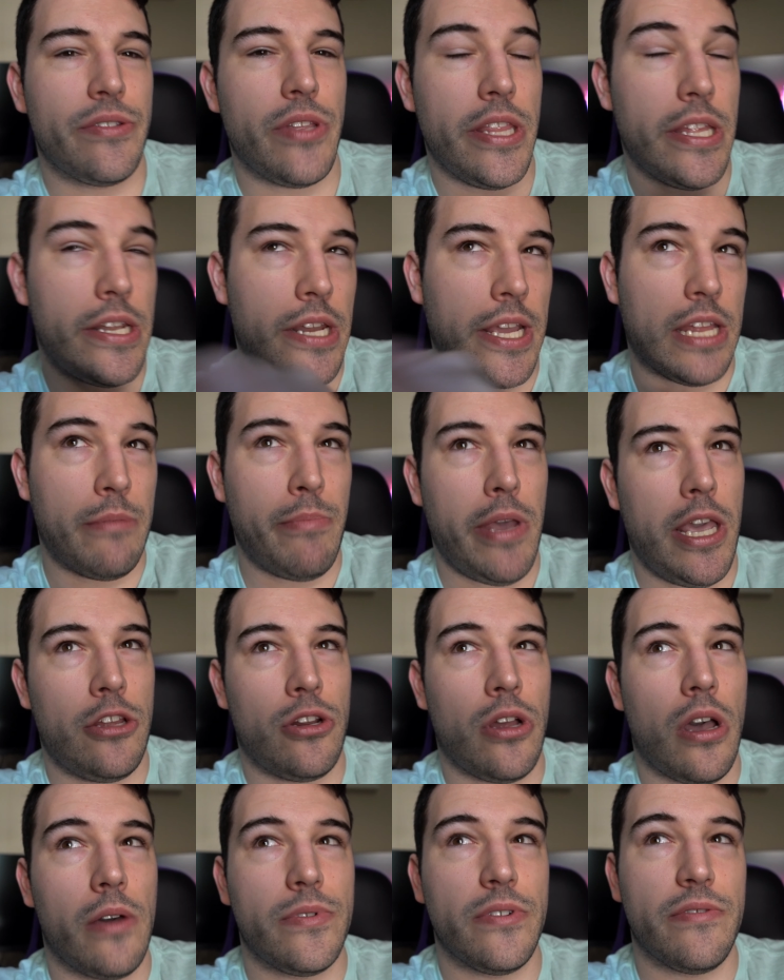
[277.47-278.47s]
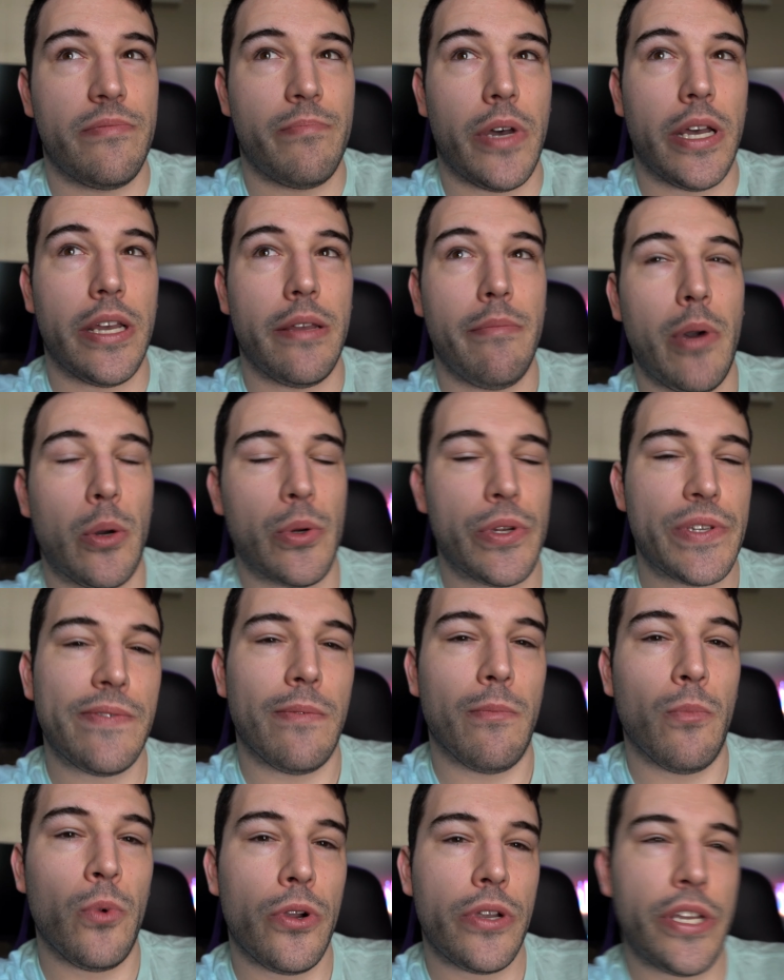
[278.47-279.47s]
and then I can pay it off with my bonus
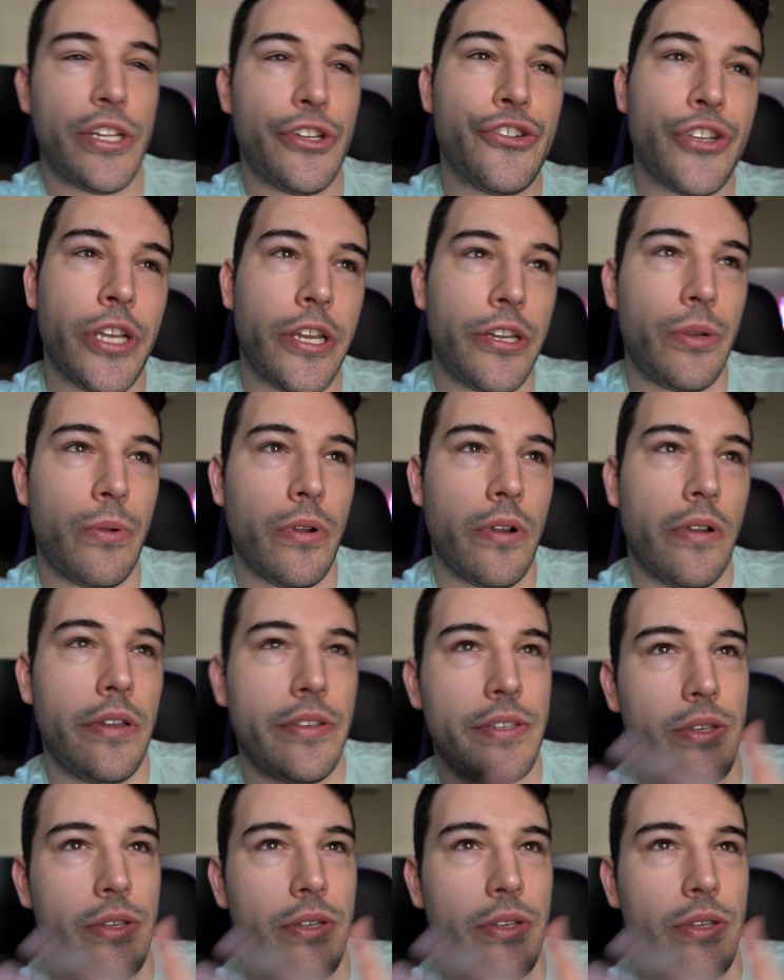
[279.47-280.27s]
from work in January.